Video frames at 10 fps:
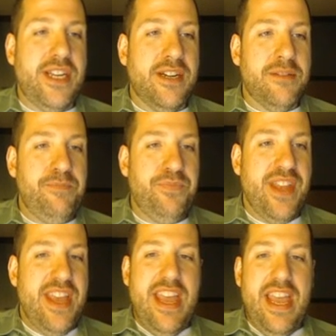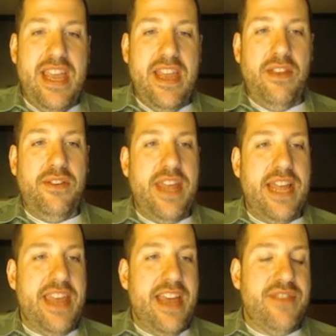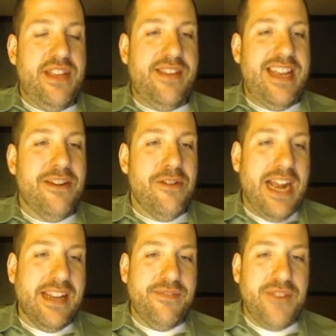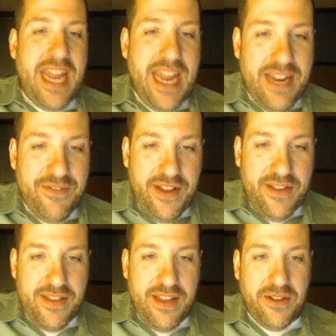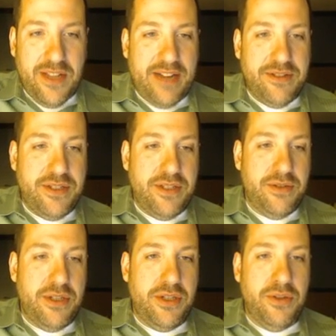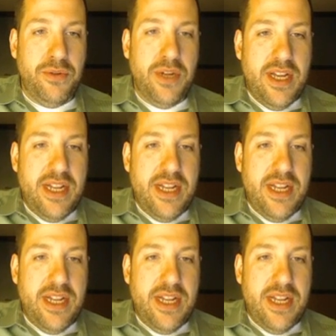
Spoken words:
here is that they have this interactive canvas that allows you to